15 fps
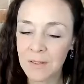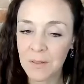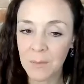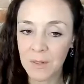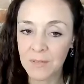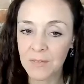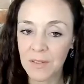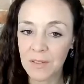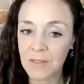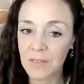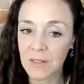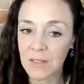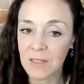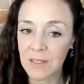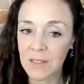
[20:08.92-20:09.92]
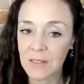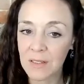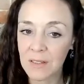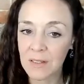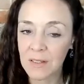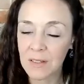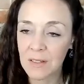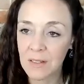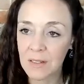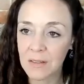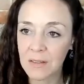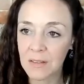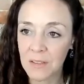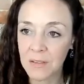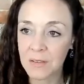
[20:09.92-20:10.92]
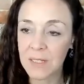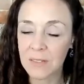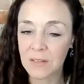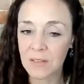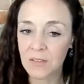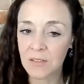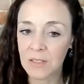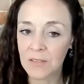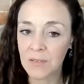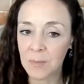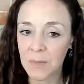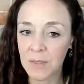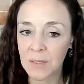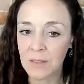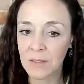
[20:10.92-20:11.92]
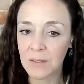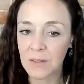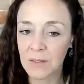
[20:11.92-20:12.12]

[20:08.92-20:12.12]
my fears, really, into new territory for me.